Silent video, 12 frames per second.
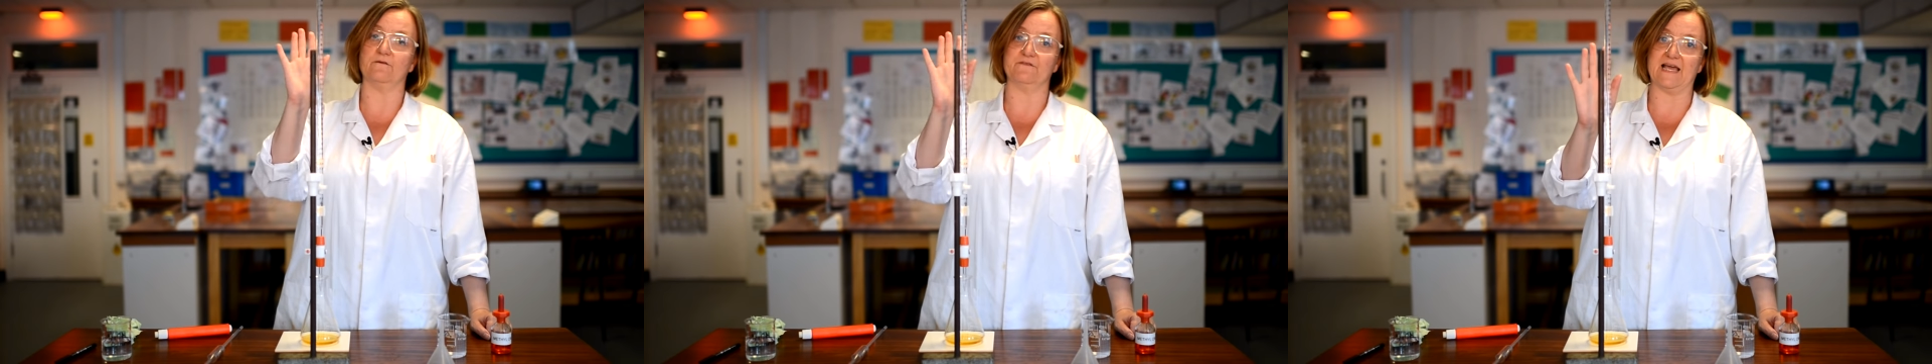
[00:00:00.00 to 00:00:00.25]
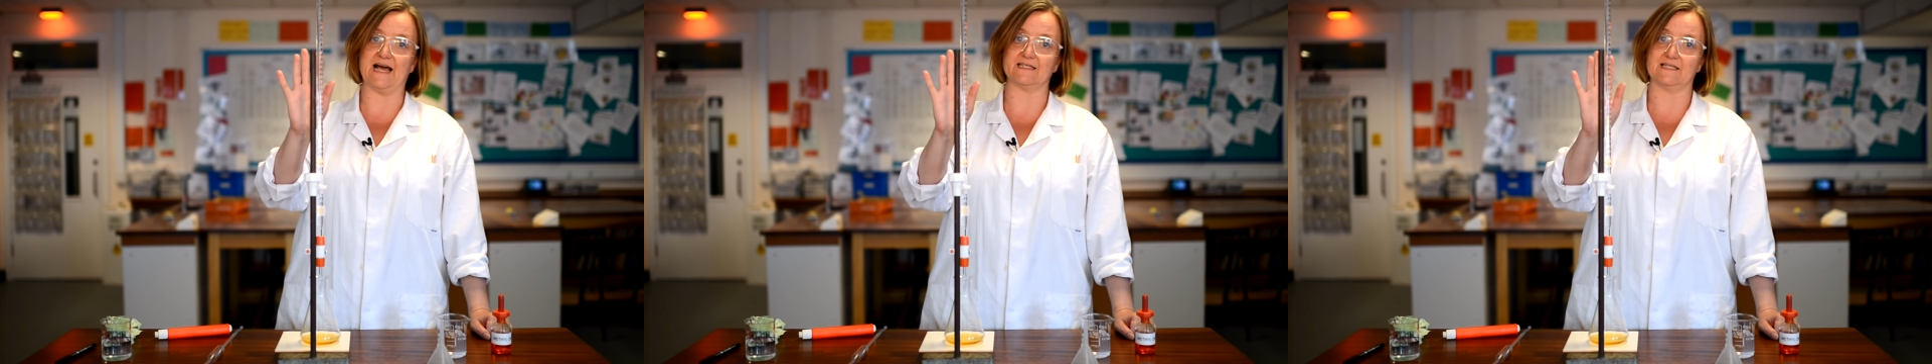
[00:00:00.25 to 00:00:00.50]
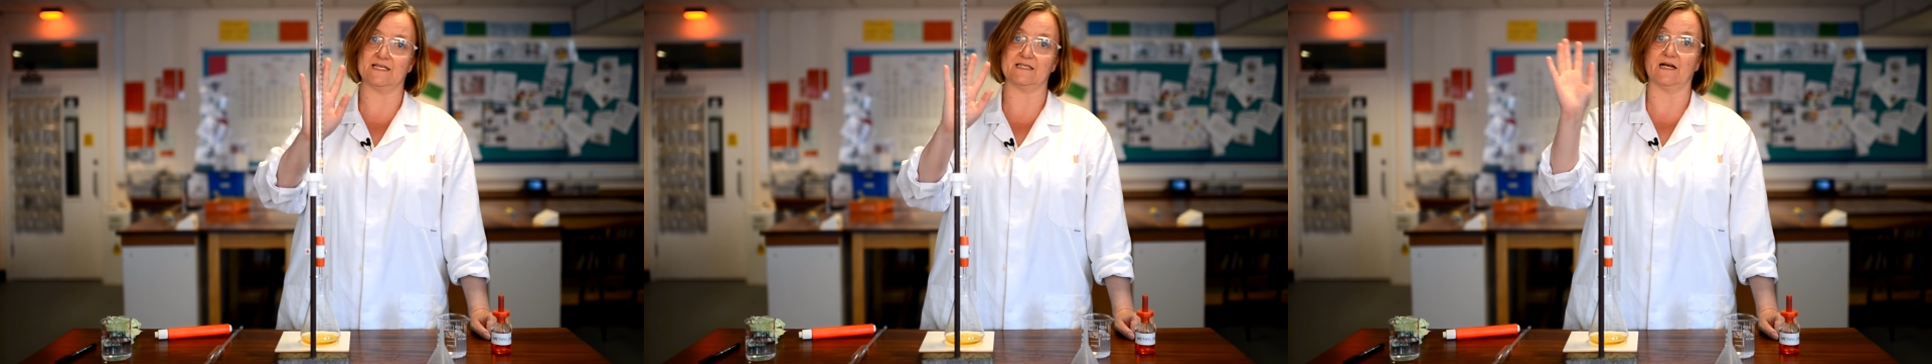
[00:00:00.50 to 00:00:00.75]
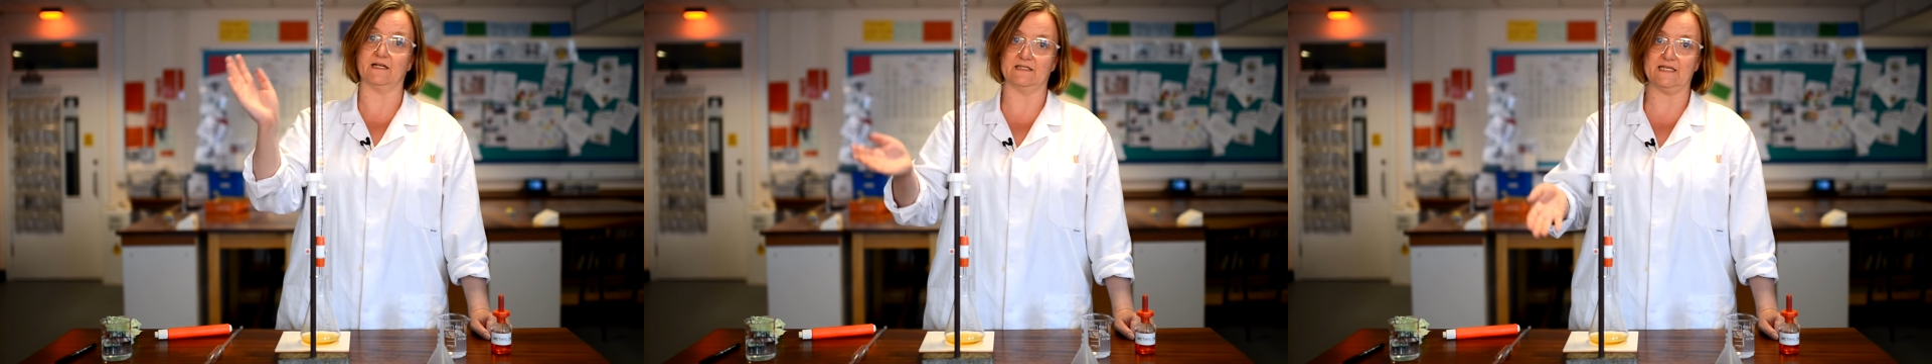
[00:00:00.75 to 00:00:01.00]
of the
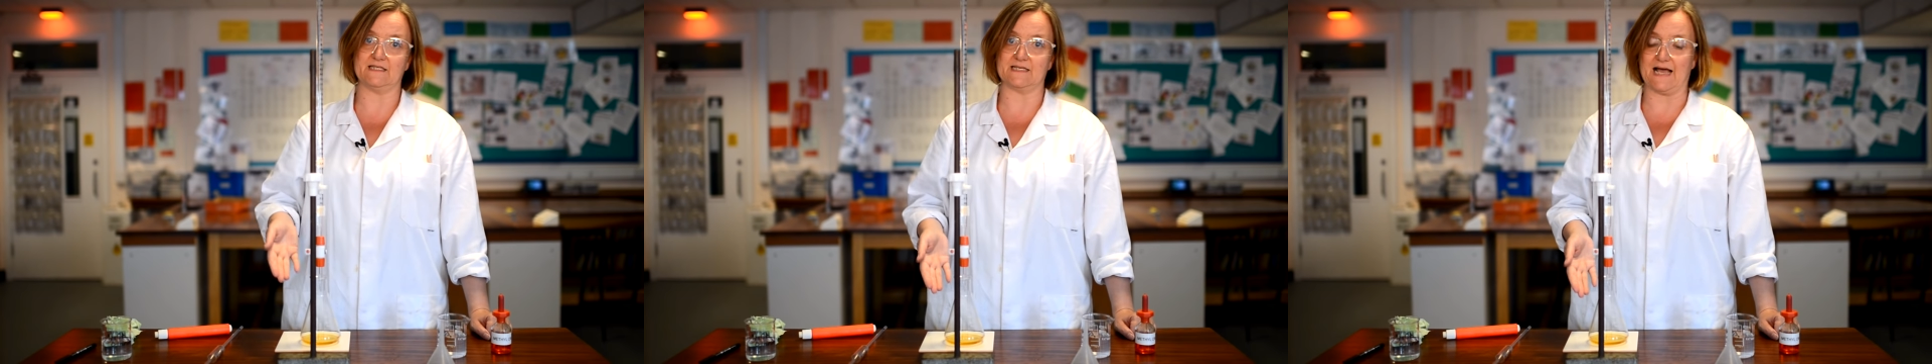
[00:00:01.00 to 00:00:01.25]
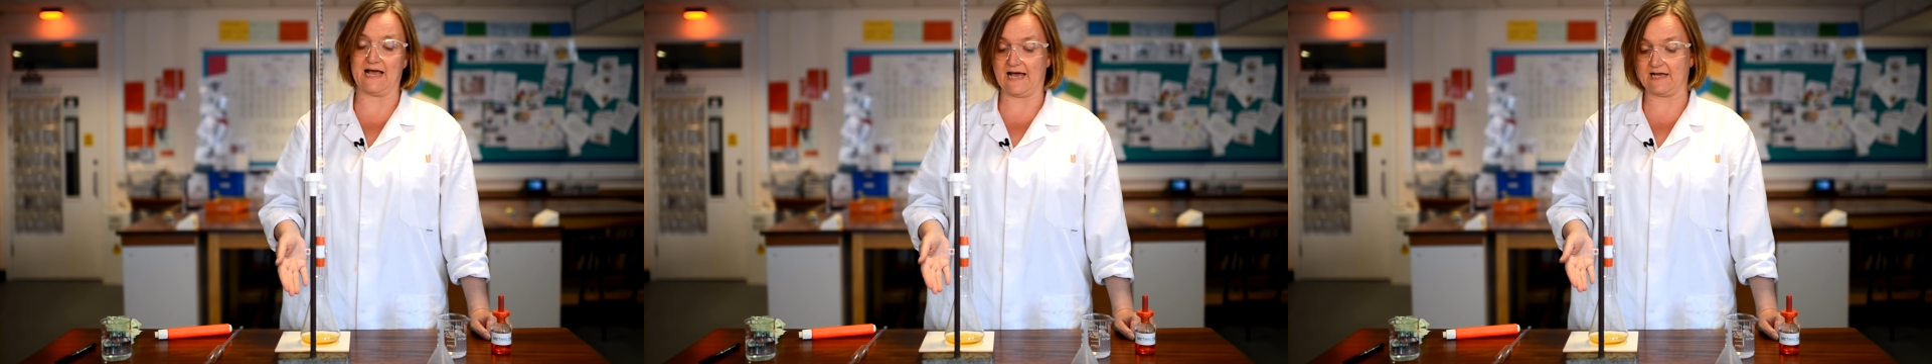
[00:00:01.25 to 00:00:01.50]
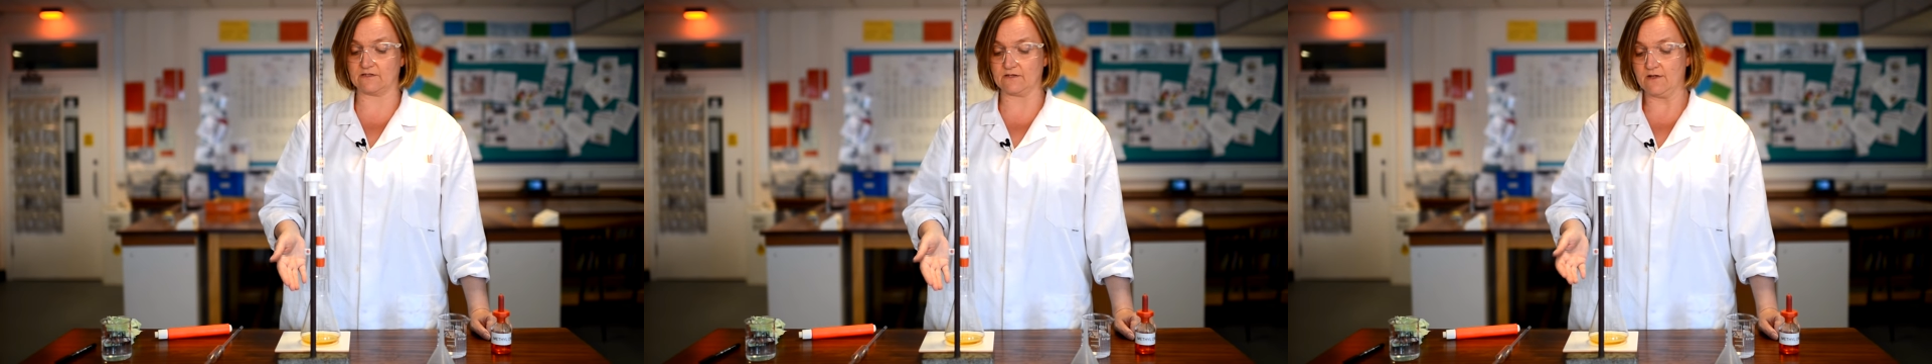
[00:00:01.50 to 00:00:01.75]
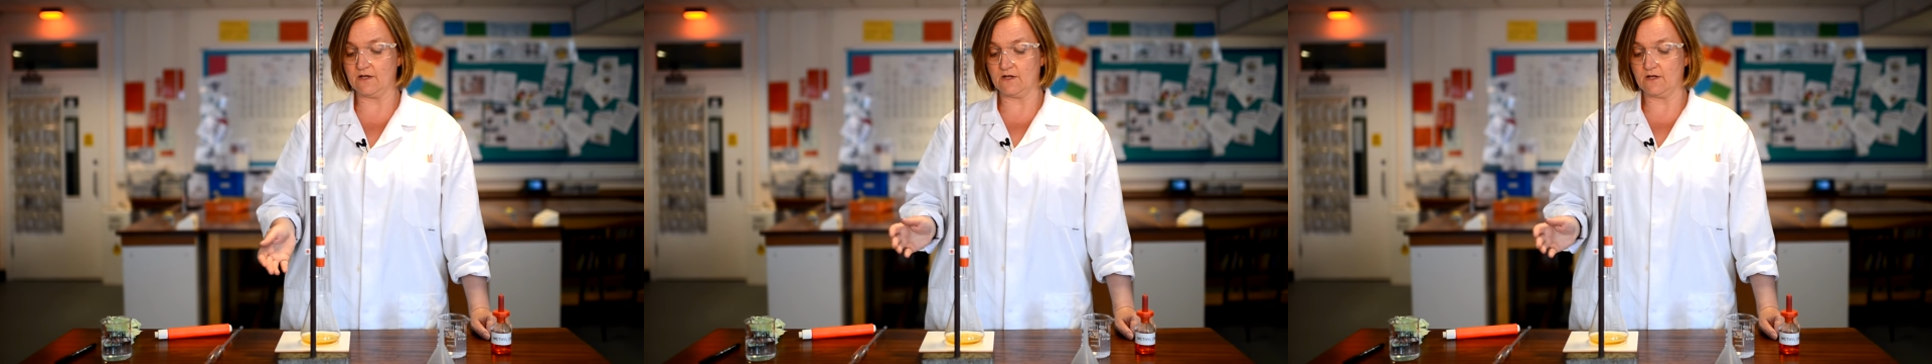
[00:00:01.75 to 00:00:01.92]
acid I'll need to add.